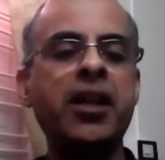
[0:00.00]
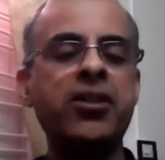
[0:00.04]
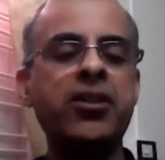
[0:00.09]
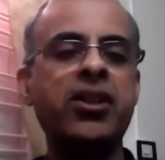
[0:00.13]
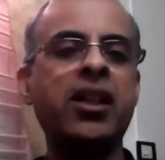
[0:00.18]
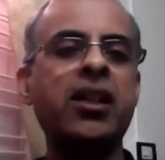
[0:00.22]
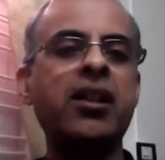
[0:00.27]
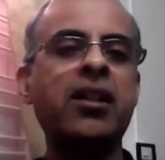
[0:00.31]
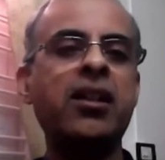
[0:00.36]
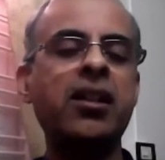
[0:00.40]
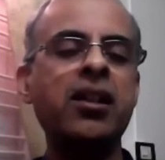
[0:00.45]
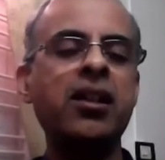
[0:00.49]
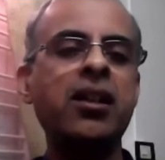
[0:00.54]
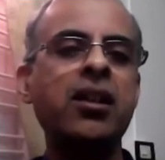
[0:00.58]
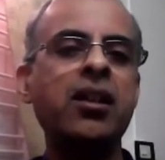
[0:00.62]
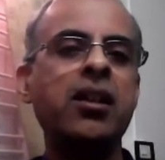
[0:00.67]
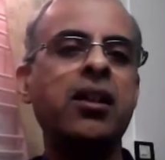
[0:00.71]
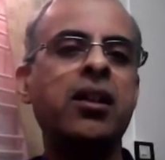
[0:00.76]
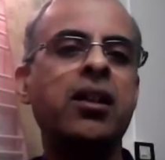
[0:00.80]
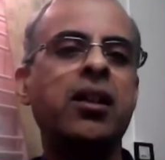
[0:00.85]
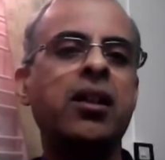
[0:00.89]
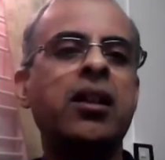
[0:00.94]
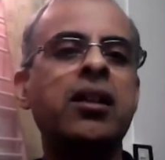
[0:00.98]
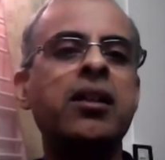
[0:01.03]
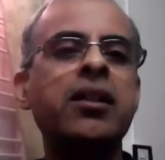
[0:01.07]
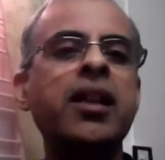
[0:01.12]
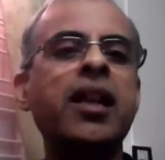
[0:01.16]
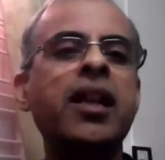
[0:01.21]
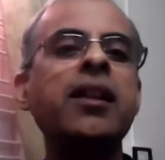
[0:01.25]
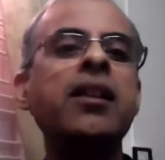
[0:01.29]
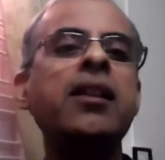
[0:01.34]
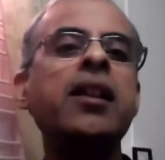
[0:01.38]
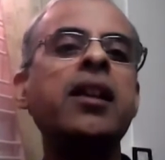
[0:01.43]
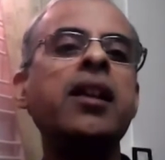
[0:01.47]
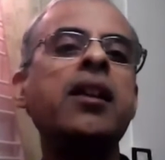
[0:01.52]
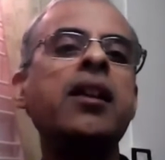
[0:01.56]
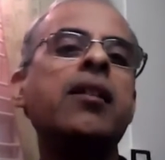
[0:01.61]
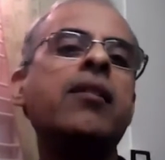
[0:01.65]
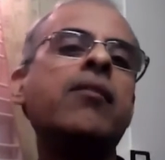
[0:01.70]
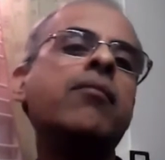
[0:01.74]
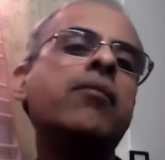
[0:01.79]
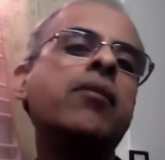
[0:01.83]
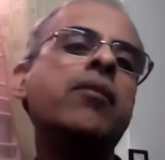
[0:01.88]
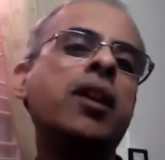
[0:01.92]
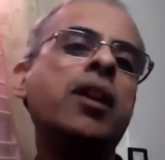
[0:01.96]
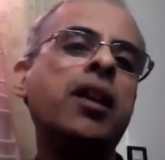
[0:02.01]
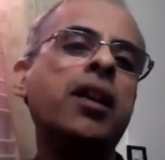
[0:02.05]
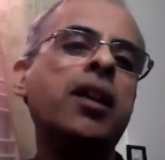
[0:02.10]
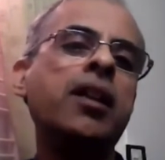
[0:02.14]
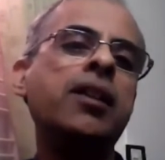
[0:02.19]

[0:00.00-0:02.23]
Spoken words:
patient, then the